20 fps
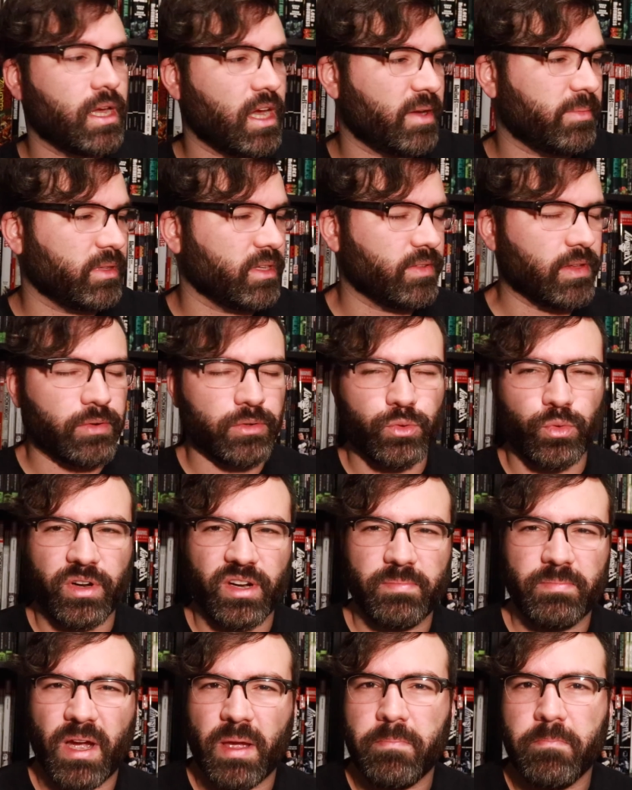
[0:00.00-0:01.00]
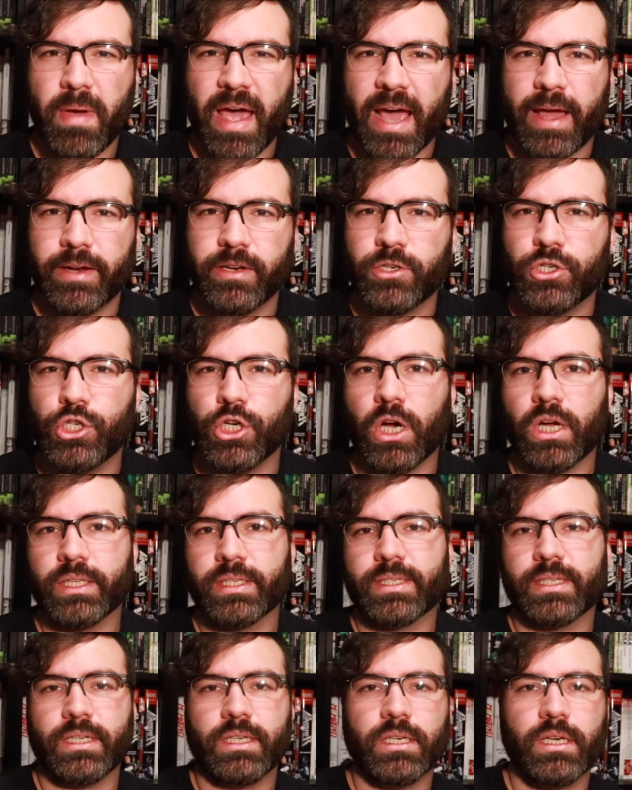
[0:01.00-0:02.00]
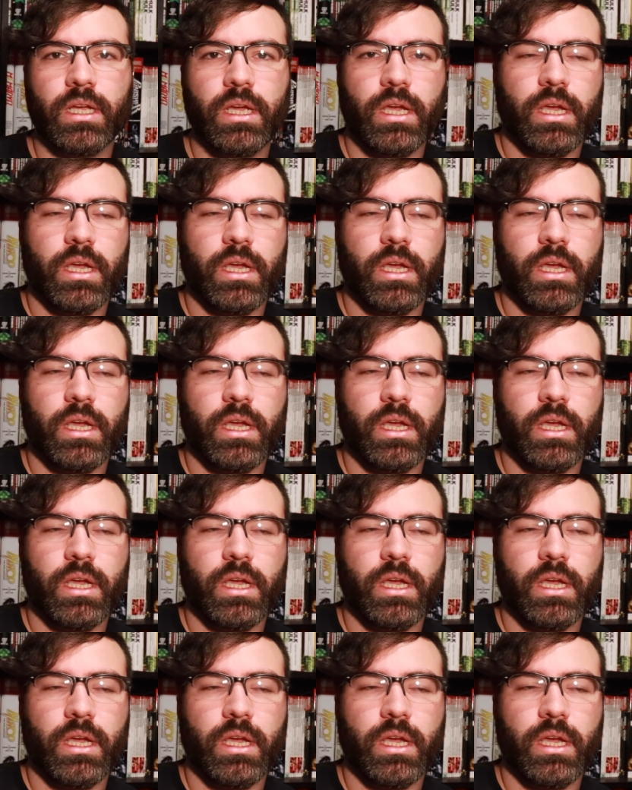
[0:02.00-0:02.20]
I believe that was written by Matt Johnson.